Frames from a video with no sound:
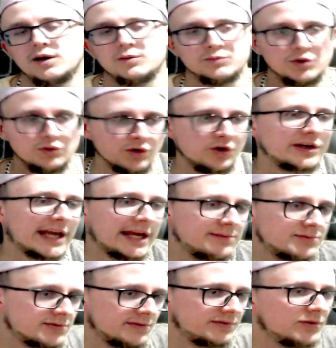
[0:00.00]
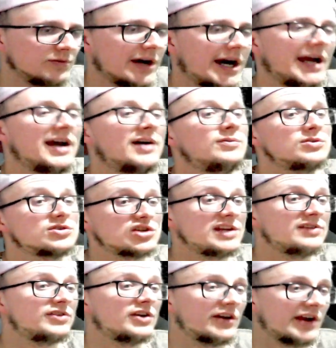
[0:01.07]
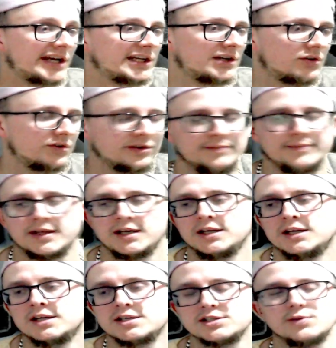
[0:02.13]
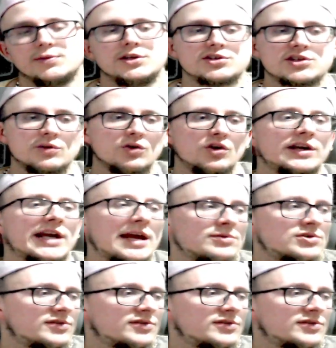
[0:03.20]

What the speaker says: we'll run games with you, right? And we'll see if you're any good. So we used to run games with